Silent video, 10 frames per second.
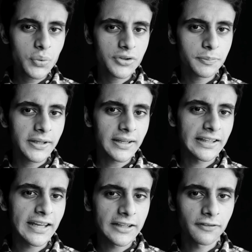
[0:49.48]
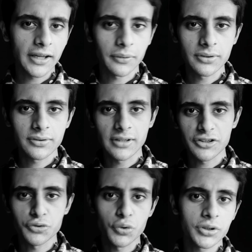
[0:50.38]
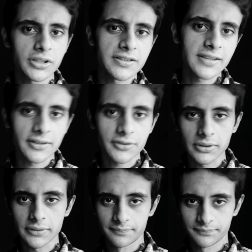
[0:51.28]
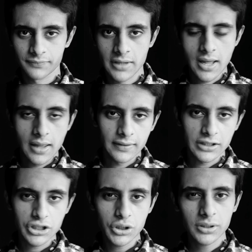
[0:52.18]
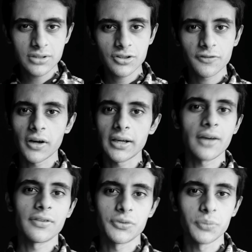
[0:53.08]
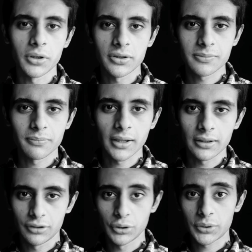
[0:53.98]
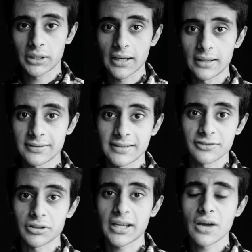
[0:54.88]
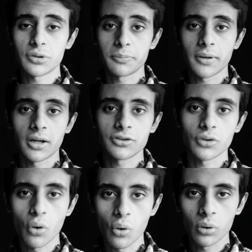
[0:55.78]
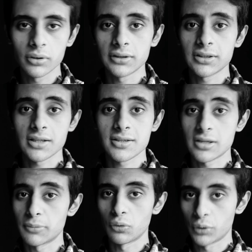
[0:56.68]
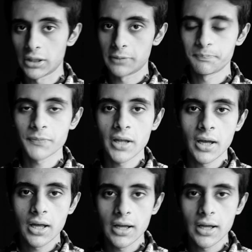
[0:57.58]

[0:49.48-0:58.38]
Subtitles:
If you speak any native language that is rooted in Sanskrit, then you can just find out these words by looking at the Sanskrit counterparts or the tatsama word.